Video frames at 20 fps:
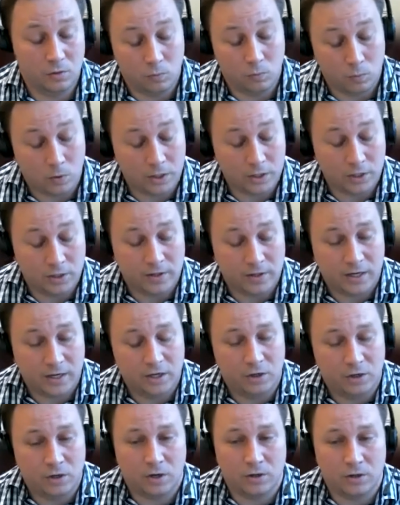While you're there,
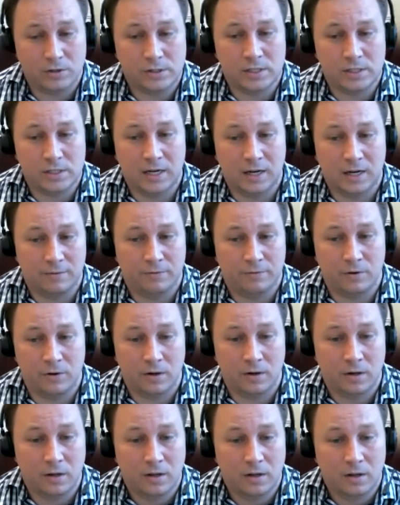you can also sign up
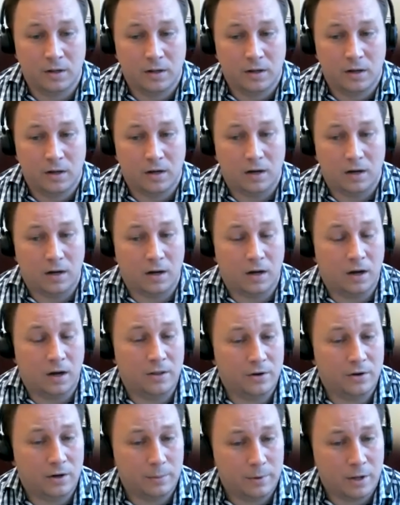for uh,
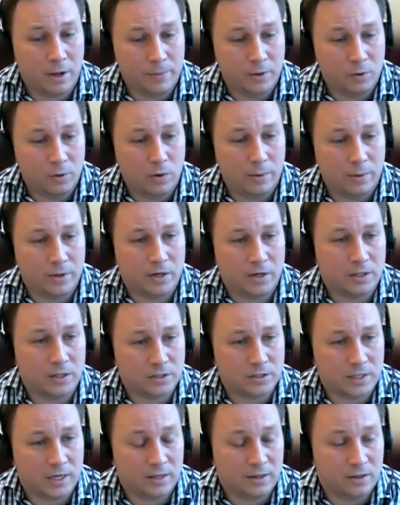other upcoming
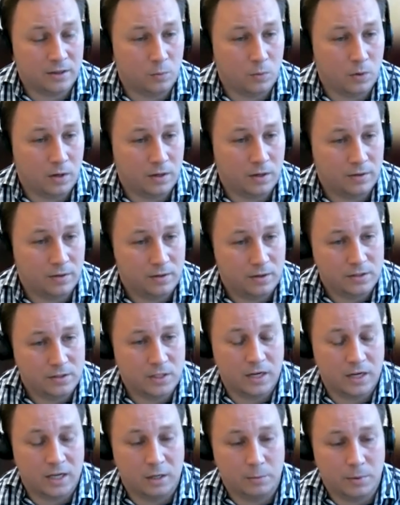webinars like the one
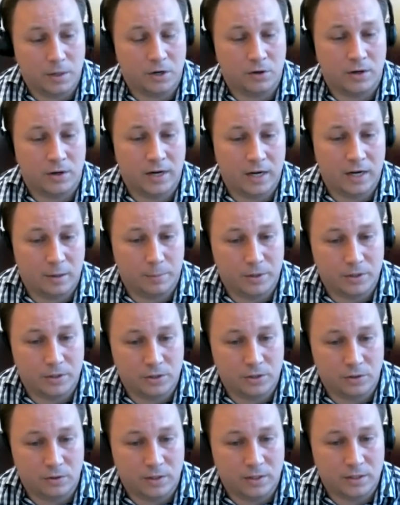talking about grant
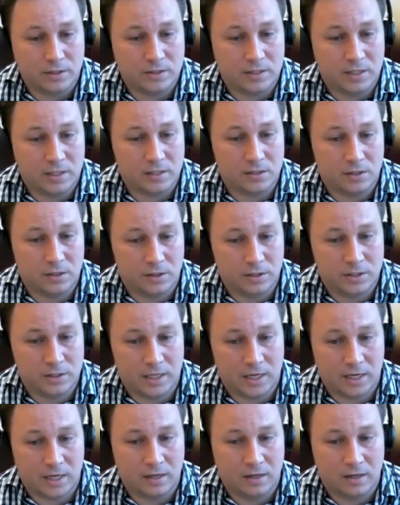opportunities this
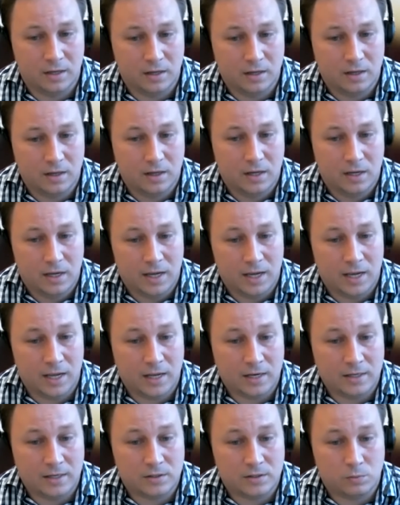Thursday.
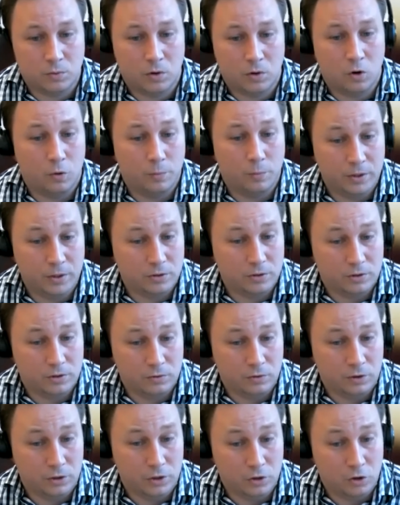And we'll hope you'll,
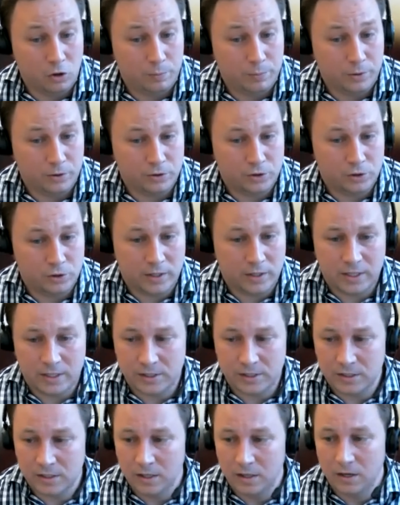you hope you'll join
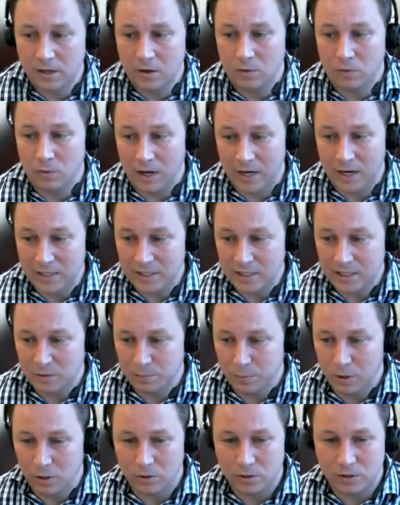us. Ryan
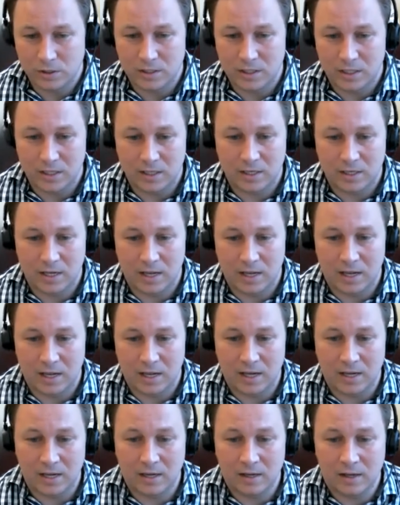just posted
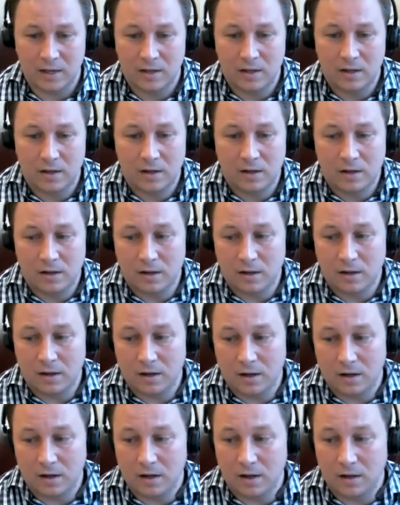a
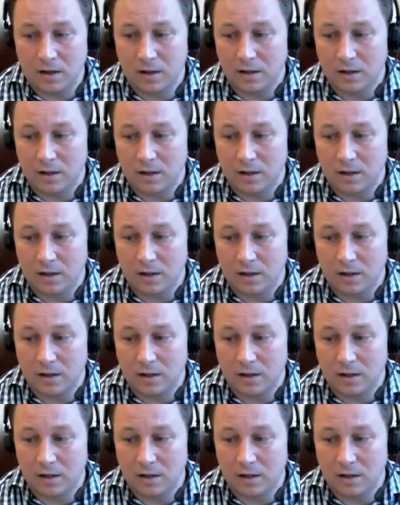uh,